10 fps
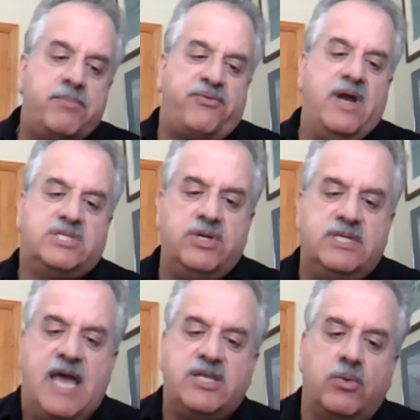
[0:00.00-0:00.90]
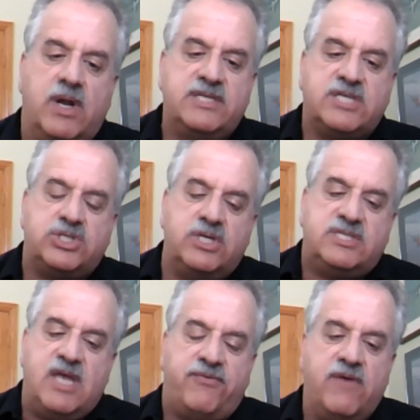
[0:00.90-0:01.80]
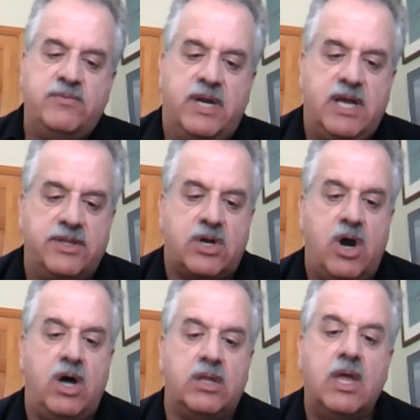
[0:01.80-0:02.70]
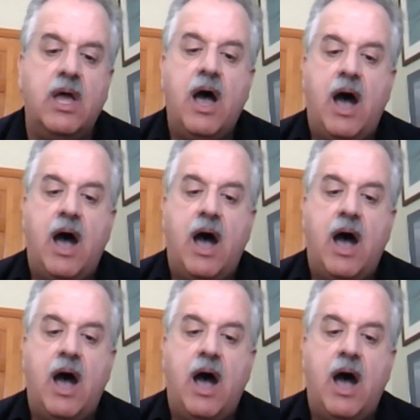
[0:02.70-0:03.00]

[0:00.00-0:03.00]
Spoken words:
Before I turn to Daniel, one of the things I should say for everybody on the call,